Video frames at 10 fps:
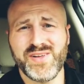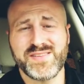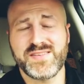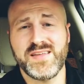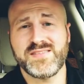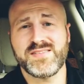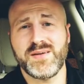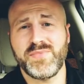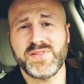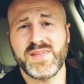It's
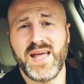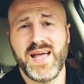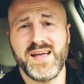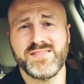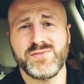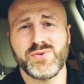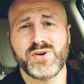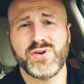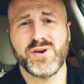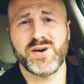something that has to
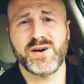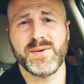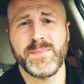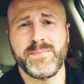occur